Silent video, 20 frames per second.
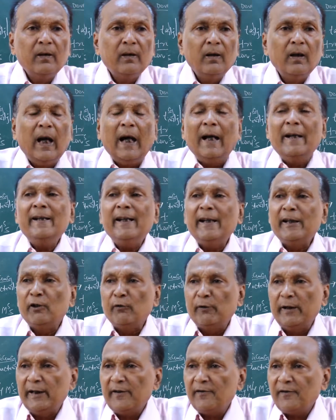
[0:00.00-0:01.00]
100
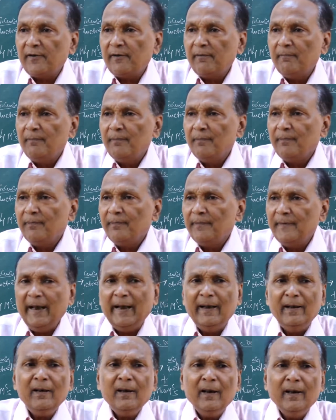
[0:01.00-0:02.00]
units,
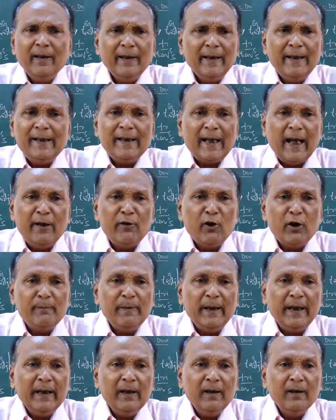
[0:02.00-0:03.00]
then it cannot
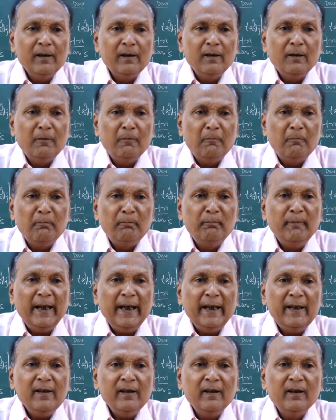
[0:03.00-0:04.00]
be
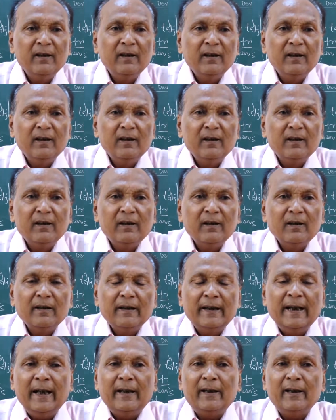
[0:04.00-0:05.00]
made
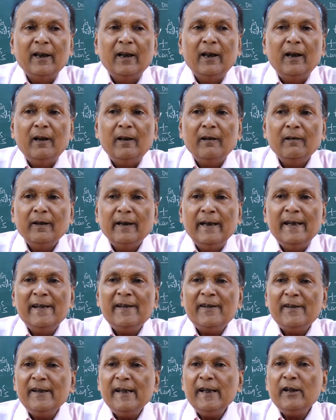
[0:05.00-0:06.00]
that
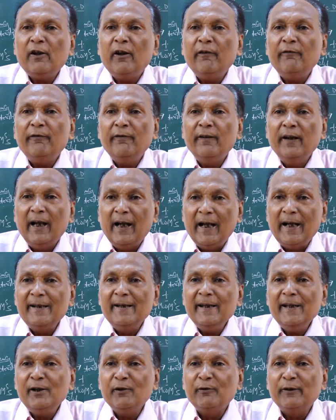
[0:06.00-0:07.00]
instead of
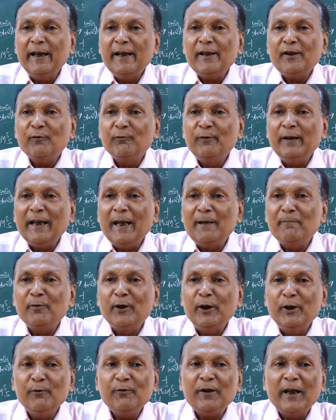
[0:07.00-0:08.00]
100 units we can
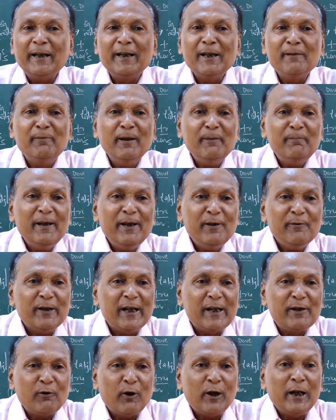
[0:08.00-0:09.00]
produce 150
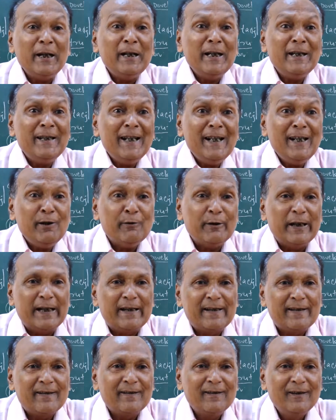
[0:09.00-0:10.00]
units or 110
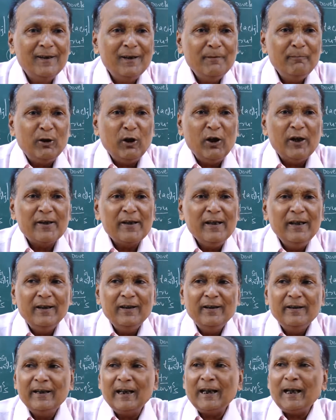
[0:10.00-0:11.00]
units, because
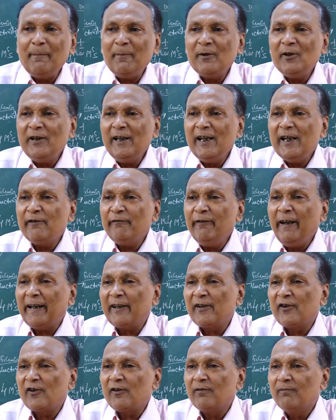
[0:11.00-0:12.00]
the capacity is
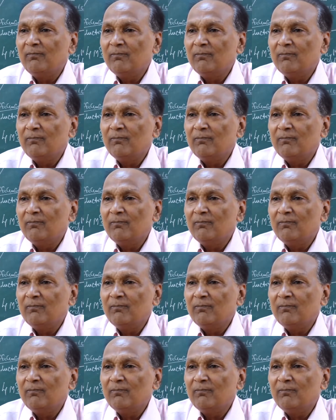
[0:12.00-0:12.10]
fixed.